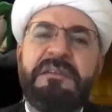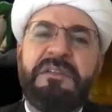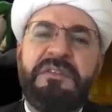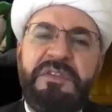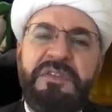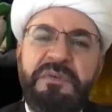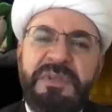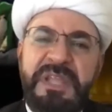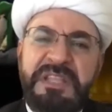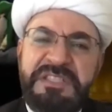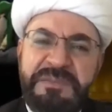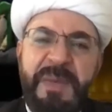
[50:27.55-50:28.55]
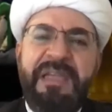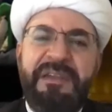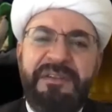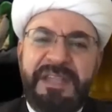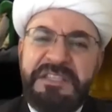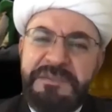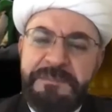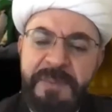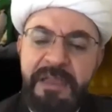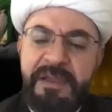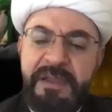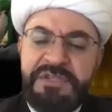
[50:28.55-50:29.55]
conspire as
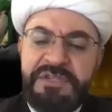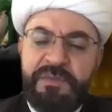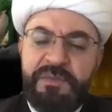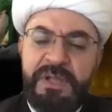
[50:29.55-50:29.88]
you will.